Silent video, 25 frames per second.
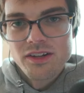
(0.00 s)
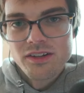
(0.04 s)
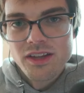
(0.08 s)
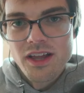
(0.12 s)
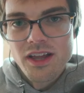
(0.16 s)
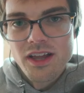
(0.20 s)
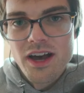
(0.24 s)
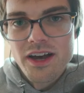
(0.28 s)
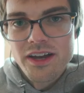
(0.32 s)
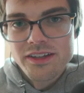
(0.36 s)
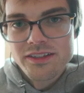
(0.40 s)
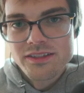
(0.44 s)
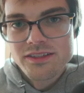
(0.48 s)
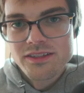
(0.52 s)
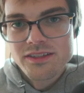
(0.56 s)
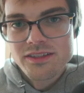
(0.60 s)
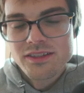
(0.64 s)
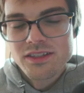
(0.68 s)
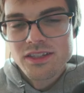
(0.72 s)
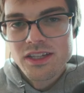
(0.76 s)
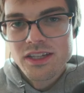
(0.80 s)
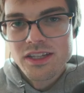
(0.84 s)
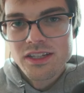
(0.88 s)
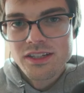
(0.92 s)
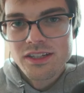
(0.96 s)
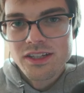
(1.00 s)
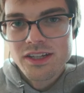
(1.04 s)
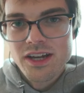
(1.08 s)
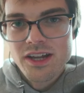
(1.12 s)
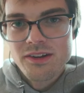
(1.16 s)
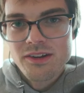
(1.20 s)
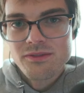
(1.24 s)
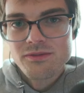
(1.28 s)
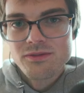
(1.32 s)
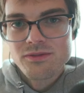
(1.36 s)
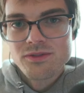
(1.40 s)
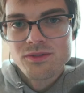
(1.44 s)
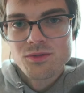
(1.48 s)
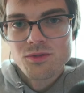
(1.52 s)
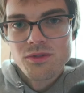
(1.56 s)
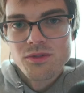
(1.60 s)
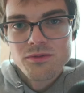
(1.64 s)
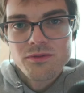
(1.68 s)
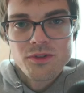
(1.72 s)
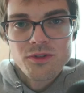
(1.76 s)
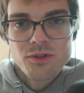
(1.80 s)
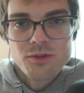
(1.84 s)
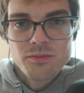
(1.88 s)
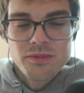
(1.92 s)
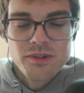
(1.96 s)
lies in kind of short
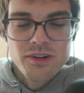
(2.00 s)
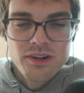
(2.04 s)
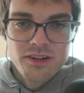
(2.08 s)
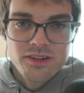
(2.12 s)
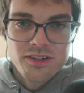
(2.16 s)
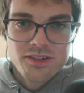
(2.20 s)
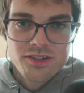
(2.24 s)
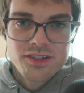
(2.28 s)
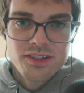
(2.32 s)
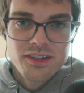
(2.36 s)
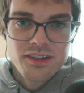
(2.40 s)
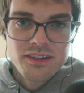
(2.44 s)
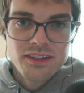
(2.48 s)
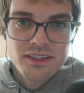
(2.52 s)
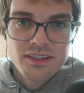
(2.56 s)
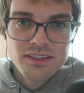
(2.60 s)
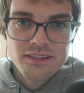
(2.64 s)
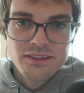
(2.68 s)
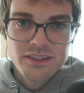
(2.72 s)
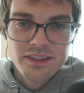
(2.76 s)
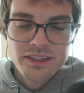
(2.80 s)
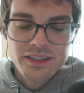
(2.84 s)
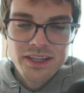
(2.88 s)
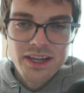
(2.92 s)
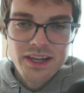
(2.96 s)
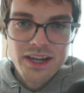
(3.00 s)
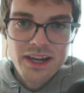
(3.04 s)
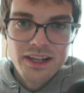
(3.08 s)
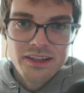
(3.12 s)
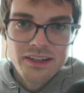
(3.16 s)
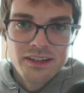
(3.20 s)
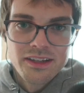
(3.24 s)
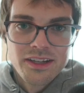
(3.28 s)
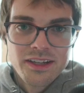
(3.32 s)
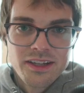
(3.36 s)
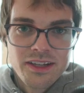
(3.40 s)
film production and things like that.